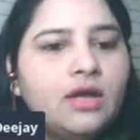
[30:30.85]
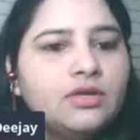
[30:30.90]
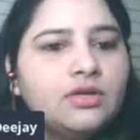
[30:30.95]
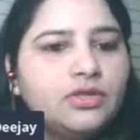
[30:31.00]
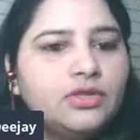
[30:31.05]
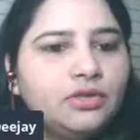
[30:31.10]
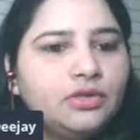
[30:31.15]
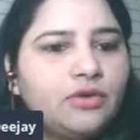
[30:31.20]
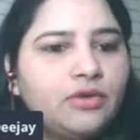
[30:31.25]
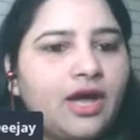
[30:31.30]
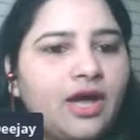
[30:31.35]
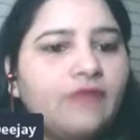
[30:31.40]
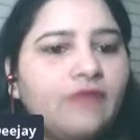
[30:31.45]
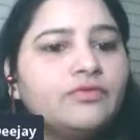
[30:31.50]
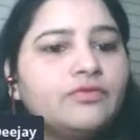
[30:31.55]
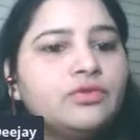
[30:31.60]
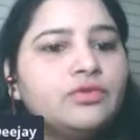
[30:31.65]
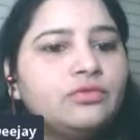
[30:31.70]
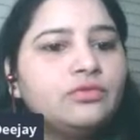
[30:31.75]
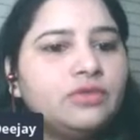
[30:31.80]
You
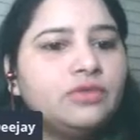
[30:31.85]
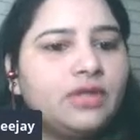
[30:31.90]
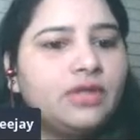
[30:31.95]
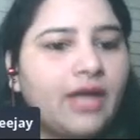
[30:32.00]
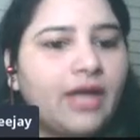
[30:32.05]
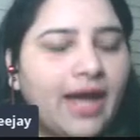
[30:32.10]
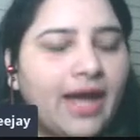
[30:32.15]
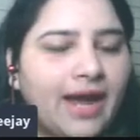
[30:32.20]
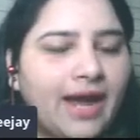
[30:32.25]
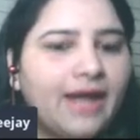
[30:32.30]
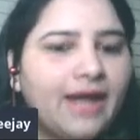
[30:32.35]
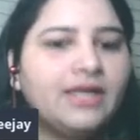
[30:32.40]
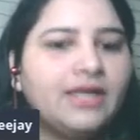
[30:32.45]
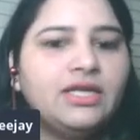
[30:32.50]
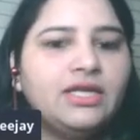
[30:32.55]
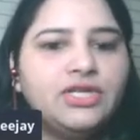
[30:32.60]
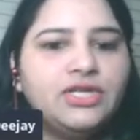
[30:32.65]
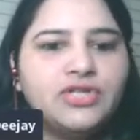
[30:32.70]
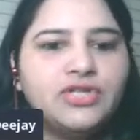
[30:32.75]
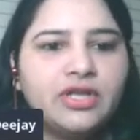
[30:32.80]
have to add
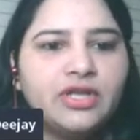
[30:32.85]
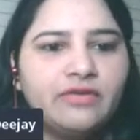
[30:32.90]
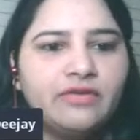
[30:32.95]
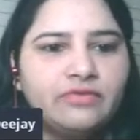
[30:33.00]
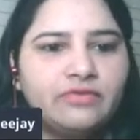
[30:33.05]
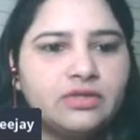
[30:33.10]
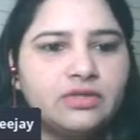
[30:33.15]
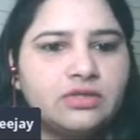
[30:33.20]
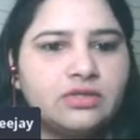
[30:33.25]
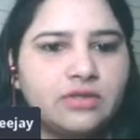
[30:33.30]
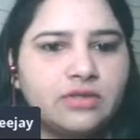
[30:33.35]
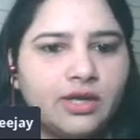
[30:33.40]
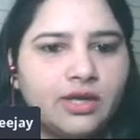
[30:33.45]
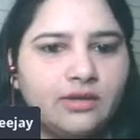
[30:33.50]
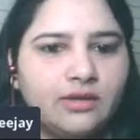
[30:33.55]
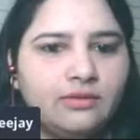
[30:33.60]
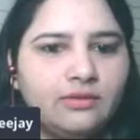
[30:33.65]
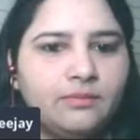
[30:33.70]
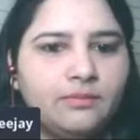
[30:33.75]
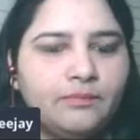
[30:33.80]
each and every
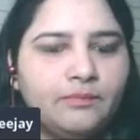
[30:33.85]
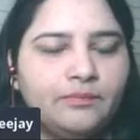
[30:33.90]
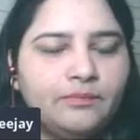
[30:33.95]
detail